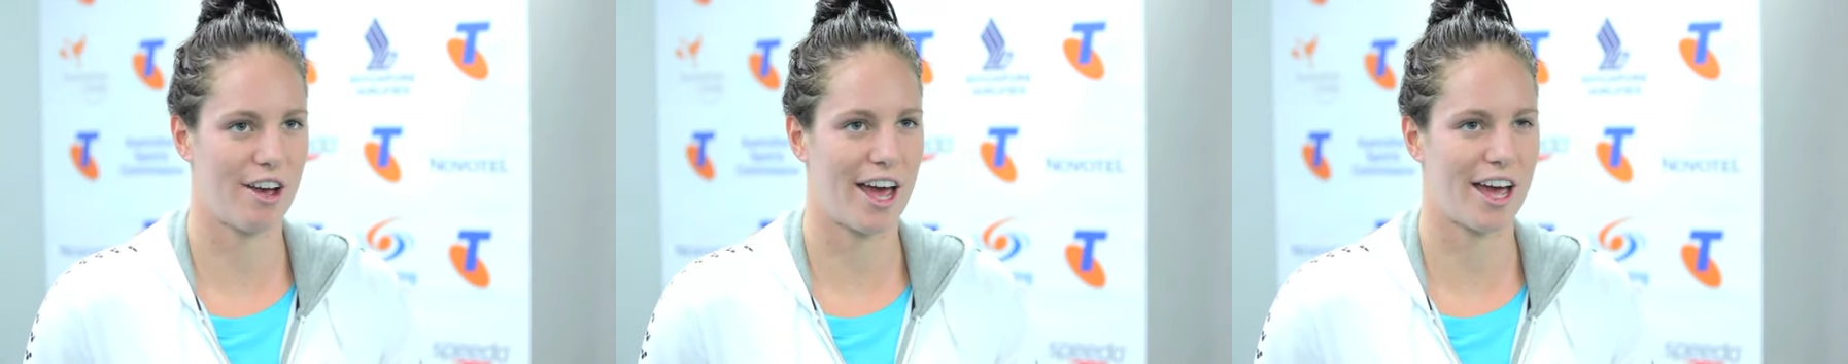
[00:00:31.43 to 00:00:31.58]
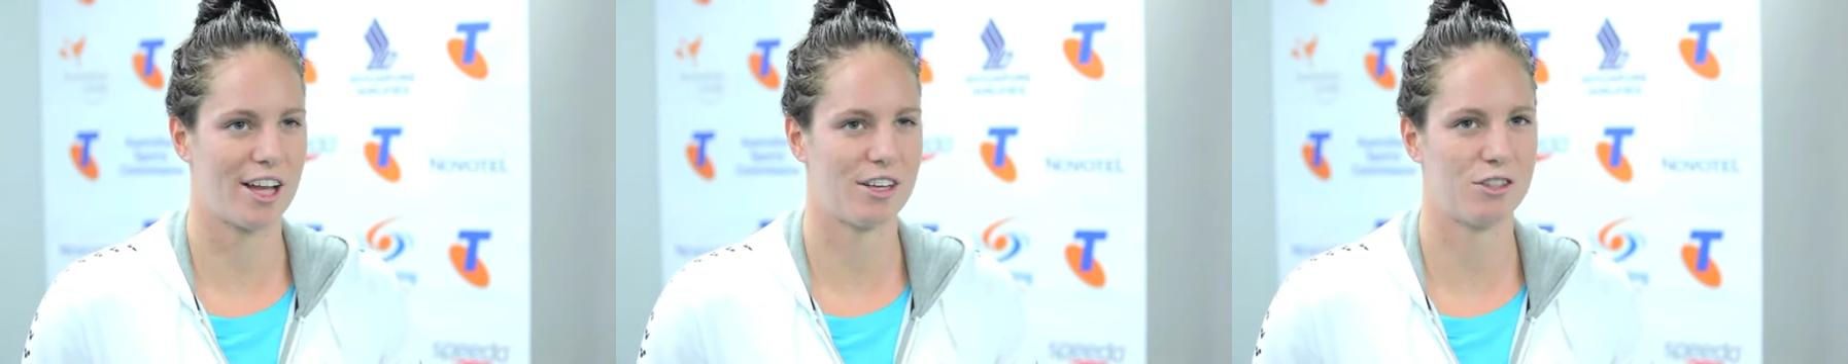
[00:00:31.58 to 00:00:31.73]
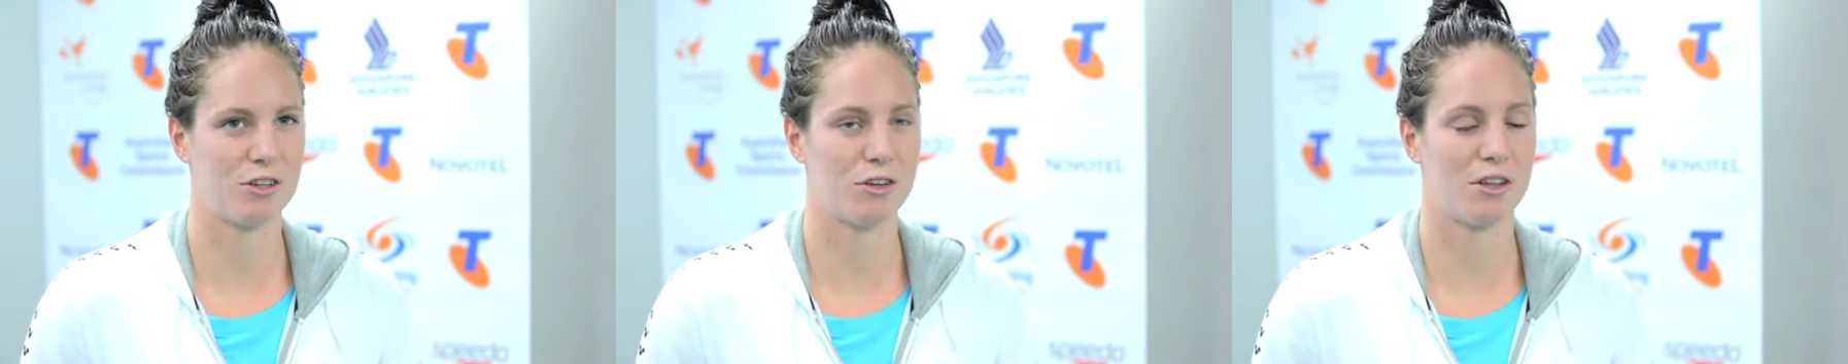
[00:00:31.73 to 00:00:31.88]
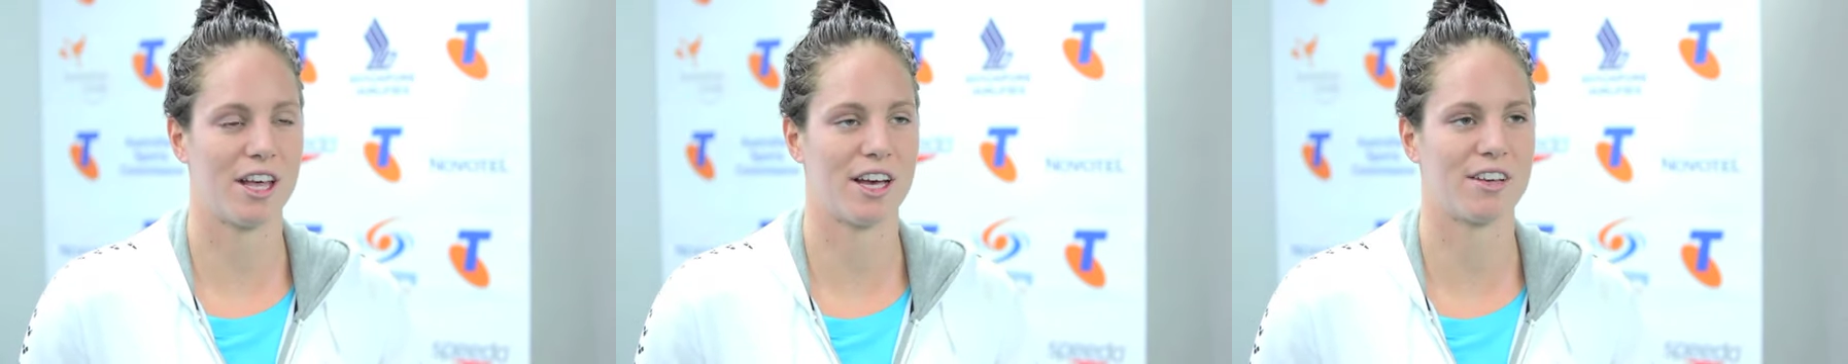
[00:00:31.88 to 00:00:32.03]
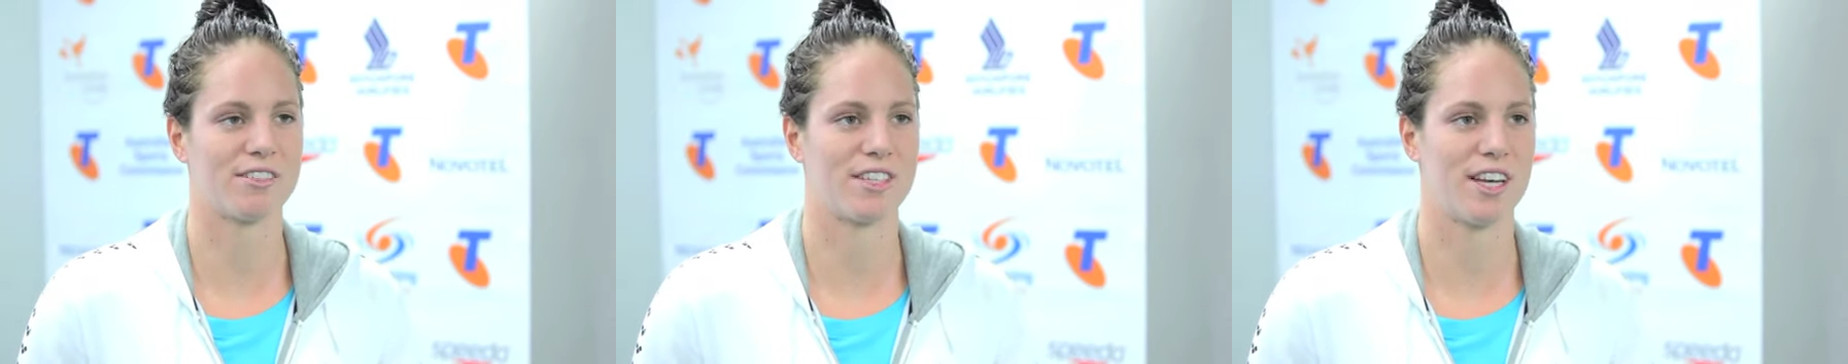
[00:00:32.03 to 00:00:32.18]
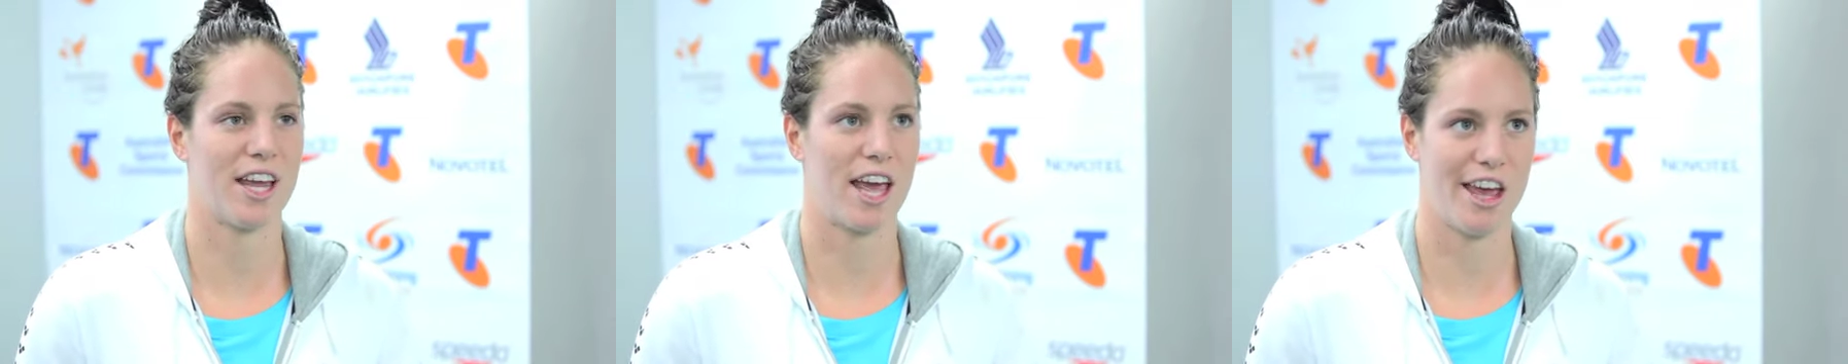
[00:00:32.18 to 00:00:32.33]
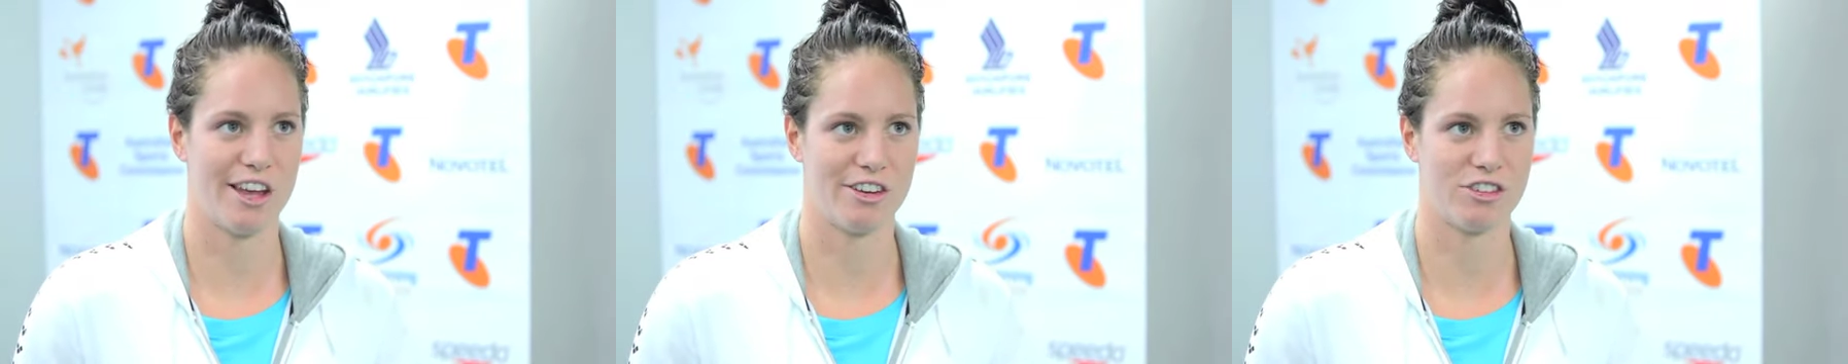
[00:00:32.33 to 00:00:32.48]
at
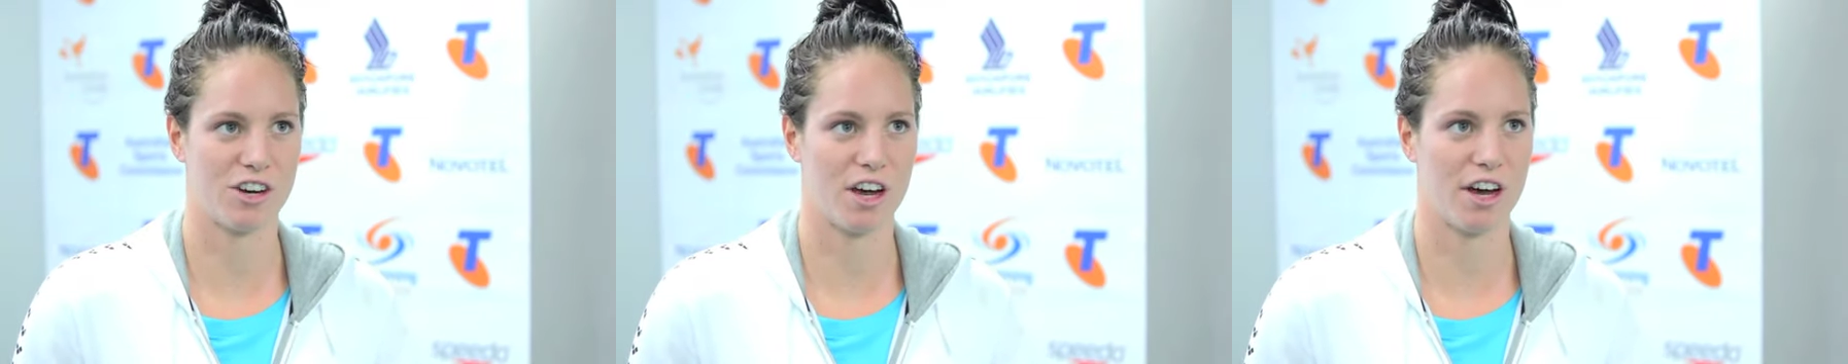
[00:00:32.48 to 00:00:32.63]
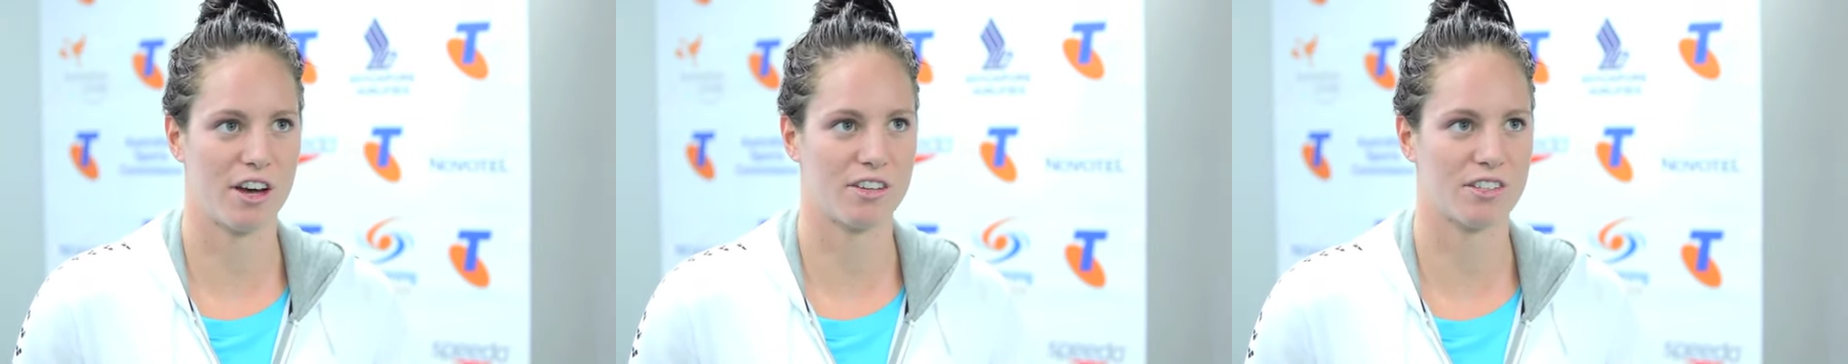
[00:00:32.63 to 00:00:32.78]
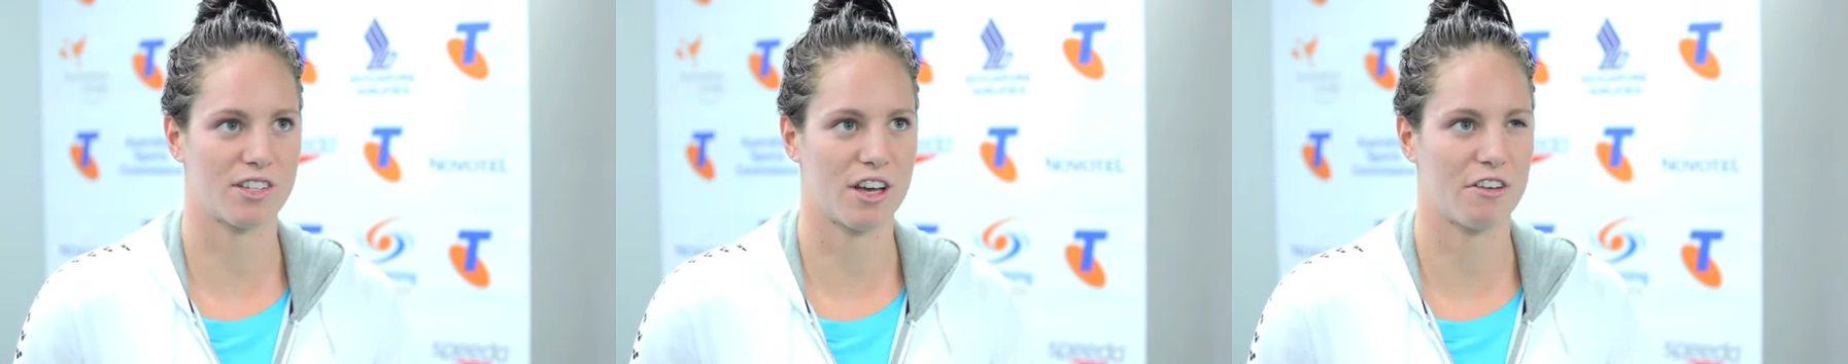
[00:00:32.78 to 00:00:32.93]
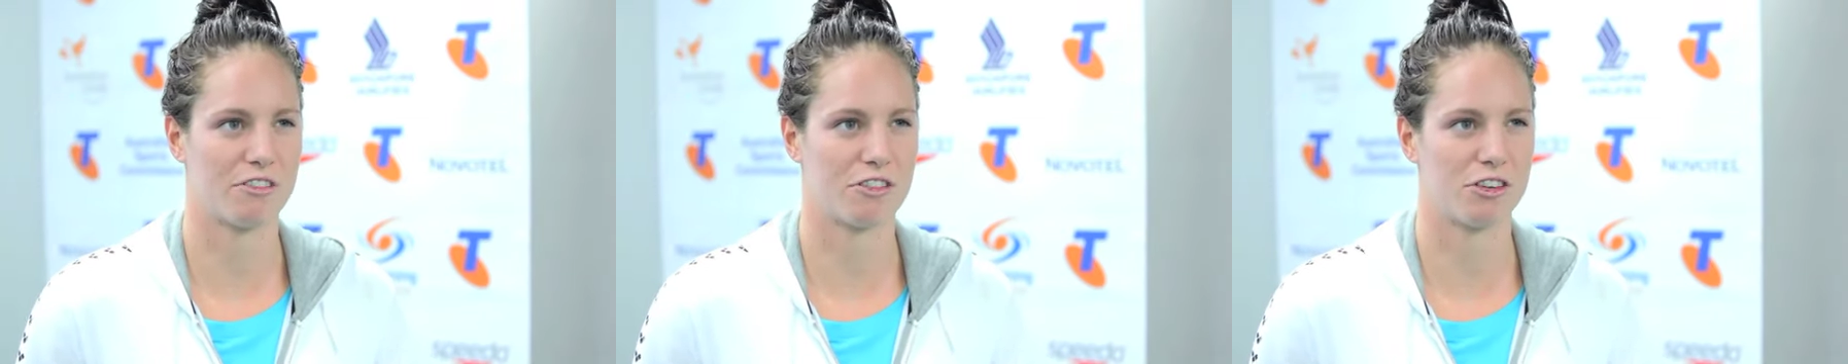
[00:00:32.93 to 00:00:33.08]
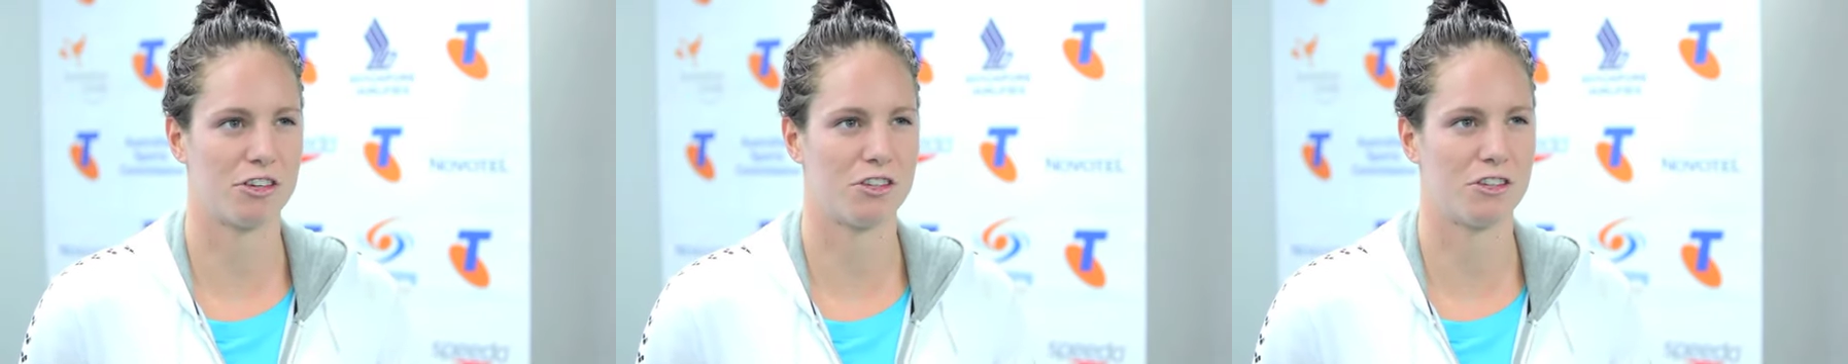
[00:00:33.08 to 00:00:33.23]
2008 trials after